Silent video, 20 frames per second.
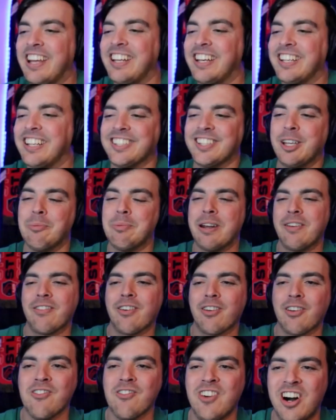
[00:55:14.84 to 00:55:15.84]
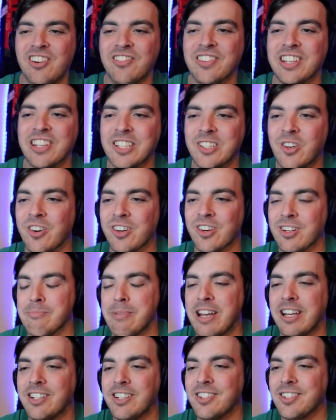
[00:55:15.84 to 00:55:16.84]
a little bit of a revolving door of
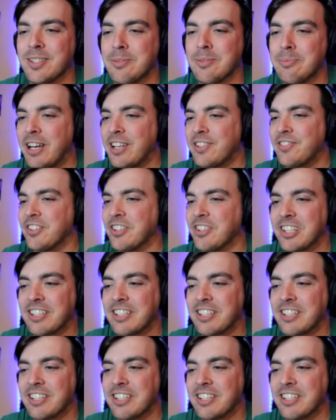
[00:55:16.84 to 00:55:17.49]
managers past. They had